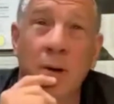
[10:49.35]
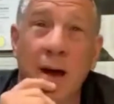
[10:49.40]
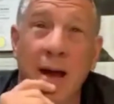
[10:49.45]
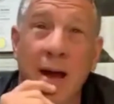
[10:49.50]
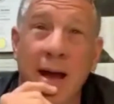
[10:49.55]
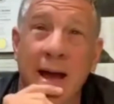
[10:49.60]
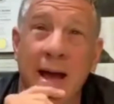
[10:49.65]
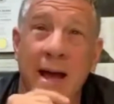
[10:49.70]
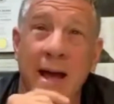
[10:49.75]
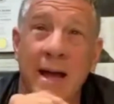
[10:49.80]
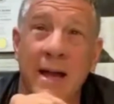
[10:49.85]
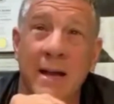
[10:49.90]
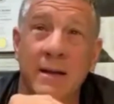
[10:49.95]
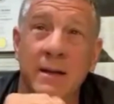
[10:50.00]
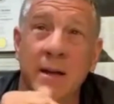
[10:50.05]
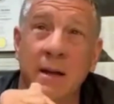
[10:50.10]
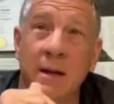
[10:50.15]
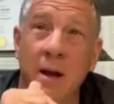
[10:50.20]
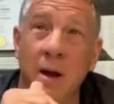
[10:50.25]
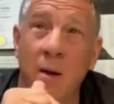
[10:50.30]
and
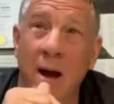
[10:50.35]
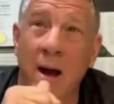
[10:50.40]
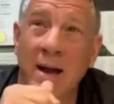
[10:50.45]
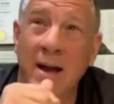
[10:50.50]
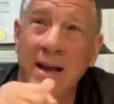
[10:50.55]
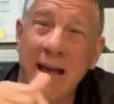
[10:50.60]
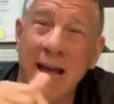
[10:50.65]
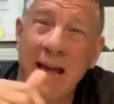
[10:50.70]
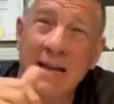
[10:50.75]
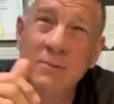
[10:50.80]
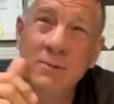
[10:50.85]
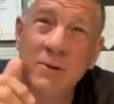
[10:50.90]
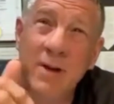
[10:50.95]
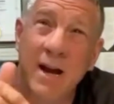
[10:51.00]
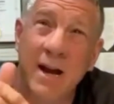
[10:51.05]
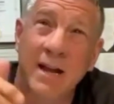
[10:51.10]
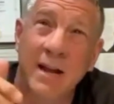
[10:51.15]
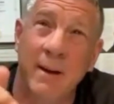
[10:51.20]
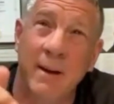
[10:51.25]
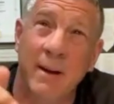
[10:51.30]
you know, I guess I'm trying
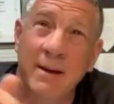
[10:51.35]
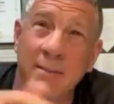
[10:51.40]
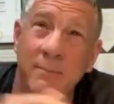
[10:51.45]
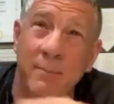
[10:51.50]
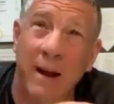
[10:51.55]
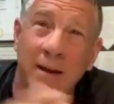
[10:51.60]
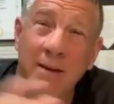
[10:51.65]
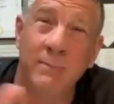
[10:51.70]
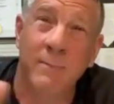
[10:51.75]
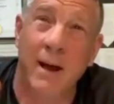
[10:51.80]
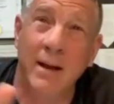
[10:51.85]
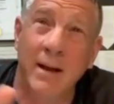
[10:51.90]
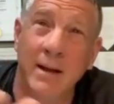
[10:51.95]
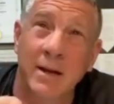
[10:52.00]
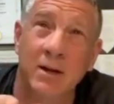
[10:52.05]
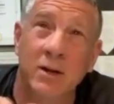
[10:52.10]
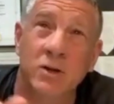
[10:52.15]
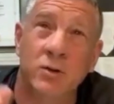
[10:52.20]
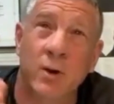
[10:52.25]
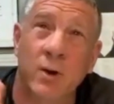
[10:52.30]
to get my
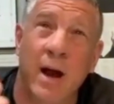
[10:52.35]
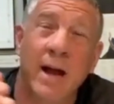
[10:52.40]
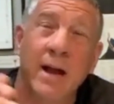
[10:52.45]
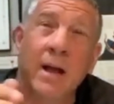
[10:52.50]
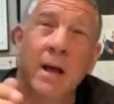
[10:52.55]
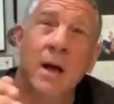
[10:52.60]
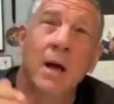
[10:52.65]
years right.